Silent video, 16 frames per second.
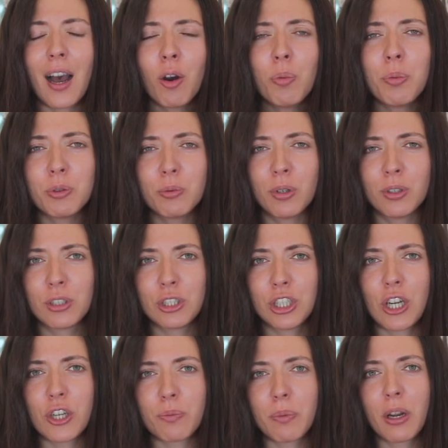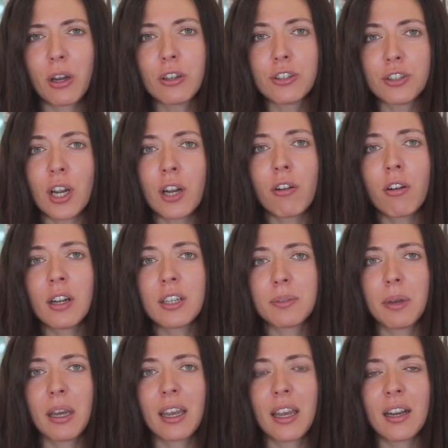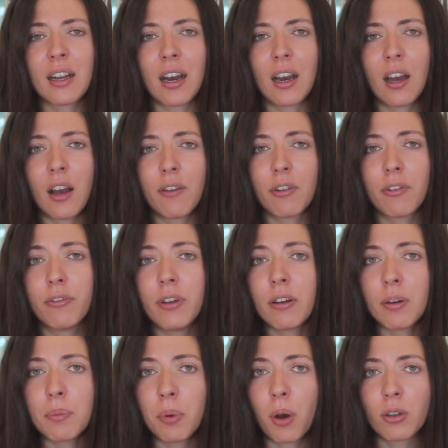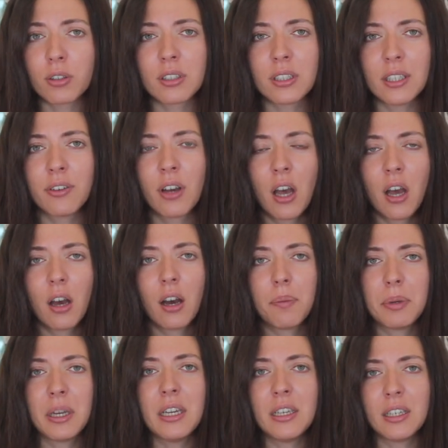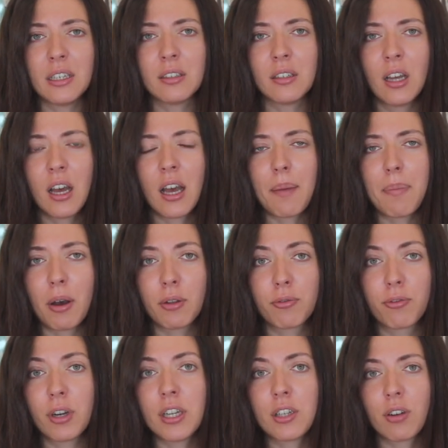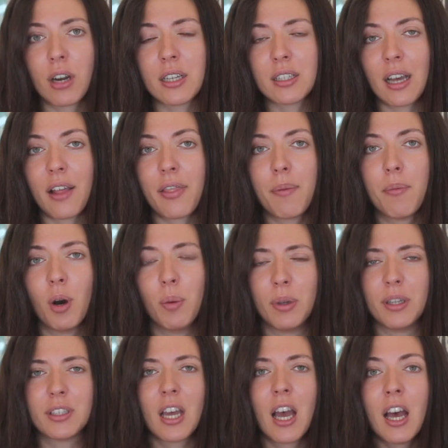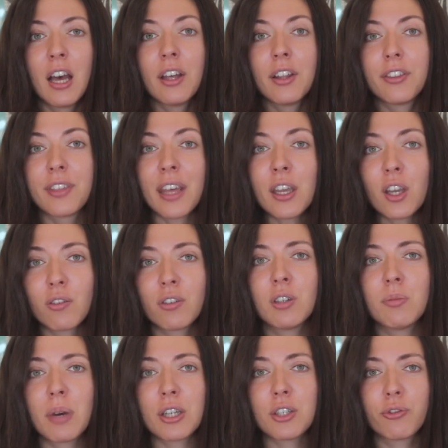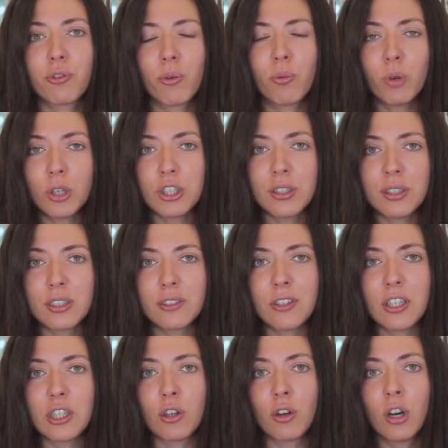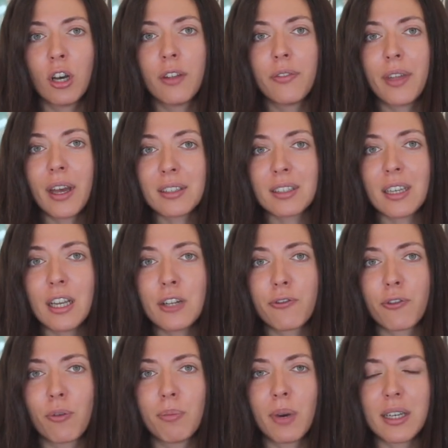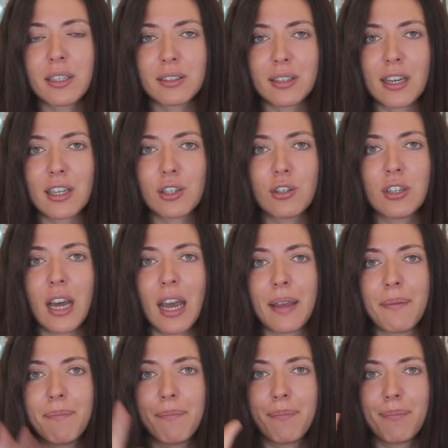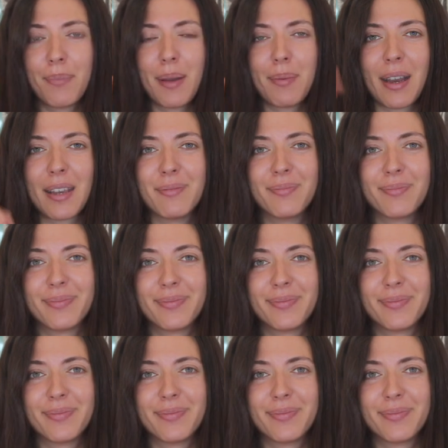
I hope it will not change because generally speaking, I have a very positive opinion about Freetrade at the moment. Thank you very much for watching this video. That's it from my side today. Bye bye.